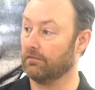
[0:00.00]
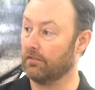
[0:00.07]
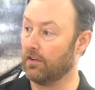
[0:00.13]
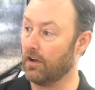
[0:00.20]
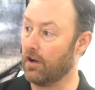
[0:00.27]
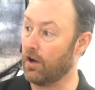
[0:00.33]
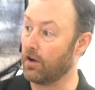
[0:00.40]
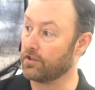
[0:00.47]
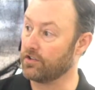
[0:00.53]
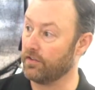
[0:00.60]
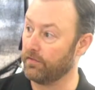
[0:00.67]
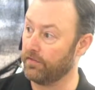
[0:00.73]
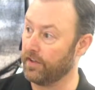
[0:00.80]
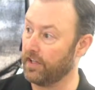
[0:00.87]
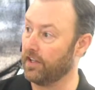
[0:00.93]

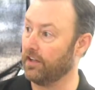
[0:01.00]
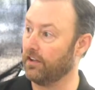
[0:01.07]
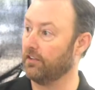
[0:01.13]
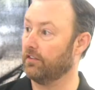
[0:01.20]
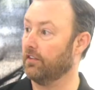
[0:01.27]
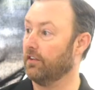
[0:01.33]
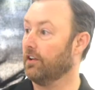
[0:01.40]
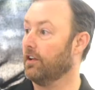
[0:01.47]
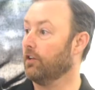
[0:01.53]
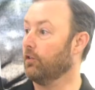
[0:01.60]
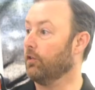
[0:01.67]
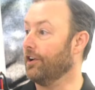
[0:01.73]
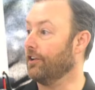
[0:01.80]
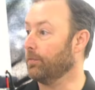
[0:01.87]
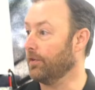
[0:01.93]
auction fees,
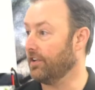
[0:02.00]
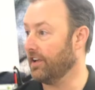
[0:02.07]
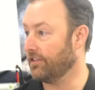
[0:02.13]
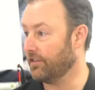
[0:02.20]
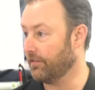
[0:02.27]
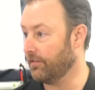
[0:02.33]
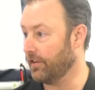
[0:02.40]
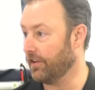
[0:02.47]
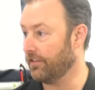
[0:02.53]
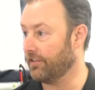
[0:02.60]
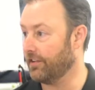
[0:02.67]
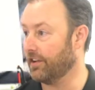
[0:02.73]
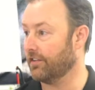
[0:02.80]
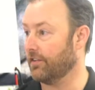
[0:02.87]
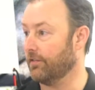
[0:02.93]
transportation fees
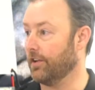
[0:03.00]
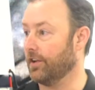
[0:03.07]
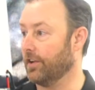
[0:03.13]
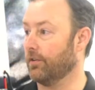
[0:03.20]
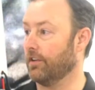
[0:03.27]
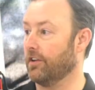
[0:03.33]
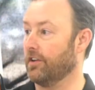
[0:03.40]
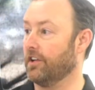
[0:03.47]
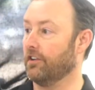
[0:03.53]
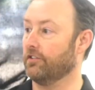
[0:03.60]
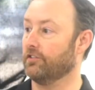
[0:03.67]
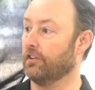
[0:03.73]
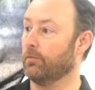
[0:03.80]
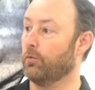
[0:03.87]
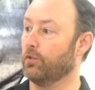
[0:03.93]
to get the vehicle to the
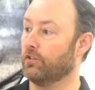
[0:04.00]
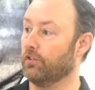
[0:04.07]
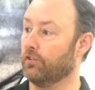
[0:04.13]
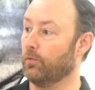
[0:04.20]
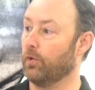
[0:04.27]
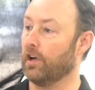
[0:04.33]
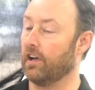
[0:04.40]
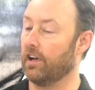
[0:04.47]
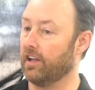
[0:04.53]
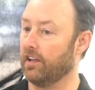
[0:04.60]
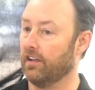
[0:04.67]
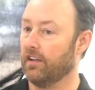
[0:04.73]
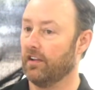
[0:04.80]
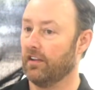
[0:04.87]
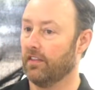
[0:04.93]
dealership, which is why
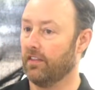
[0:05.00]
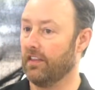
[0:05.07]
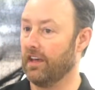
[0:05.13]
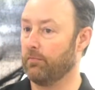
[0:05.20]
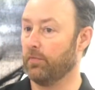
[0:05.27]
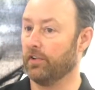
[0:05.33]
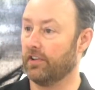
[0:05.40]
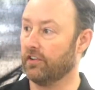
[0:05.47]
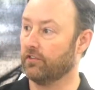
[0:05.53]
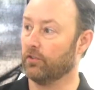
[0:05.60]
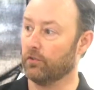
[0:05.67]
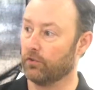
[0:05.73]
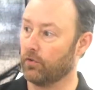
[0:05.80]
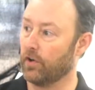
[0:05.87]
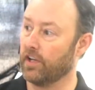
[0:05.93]
that
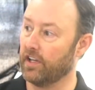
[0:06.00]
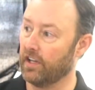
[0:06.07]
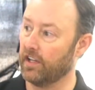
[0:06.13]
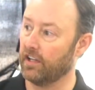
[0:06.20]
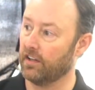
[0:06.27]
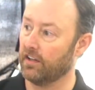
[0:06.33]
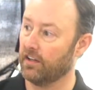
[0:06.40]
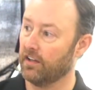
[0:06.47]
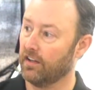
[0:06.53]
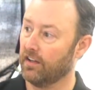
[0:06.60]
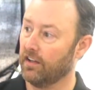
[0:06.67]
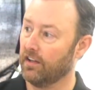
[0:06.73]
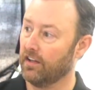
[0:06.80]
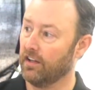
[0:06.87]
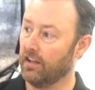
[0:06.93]
potential trade-in
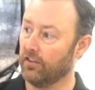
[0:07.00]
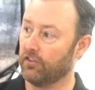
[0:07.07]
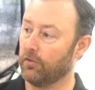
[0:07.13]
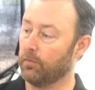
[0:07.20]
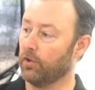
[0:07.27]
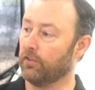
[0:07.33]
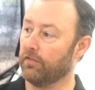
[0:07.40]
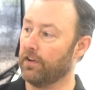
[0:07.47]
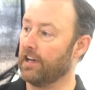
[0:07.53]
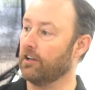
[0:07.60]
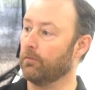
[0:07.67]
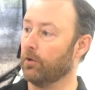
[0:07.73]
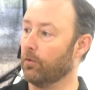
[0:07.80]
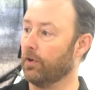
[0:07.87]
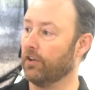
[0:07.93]
is the most
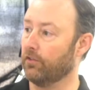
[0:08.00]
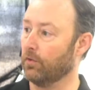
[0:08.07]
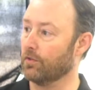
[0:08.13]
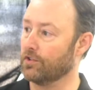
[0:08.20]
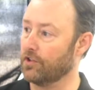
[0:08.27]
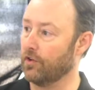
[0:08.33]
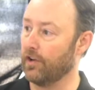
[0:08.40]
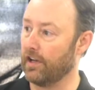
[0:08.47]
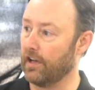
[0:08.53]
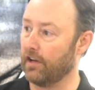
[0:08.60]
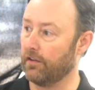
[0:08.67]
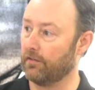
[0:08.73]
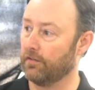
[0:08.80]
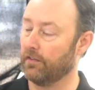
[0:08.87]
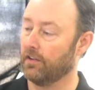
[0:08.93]
valuable resource you
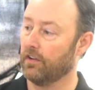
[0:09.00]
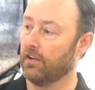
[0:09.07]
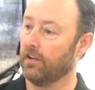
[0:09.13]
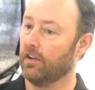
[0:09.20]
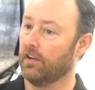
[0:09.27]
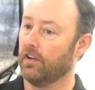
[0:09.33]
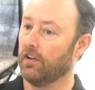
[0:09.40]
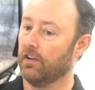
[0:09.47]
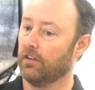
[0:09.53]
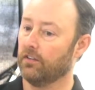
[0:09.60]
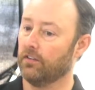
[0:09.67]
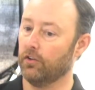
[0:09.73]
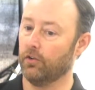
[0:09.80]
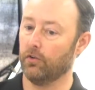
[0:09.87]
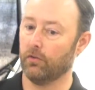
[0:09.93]
have
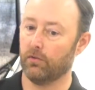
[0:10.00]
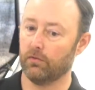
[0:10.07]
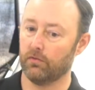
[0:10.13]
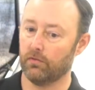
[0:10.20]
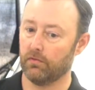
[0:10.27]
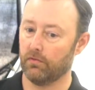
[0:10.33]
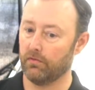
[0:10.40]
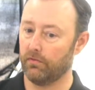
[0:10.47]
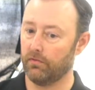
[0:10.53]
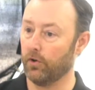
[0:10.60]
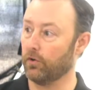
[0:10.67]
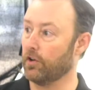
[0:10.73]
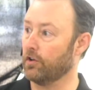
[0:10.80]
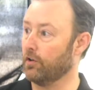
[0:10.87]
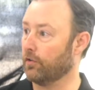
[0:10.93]
to
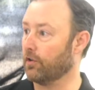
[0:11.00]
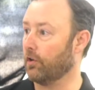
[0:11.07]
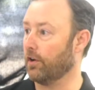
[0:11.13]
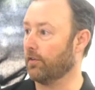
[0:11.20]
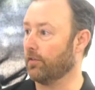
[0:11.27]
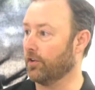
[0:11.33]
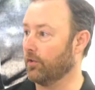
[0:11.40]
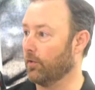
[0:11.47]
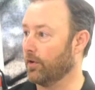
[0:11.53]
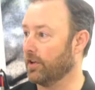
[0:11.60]
fill your used car inventory.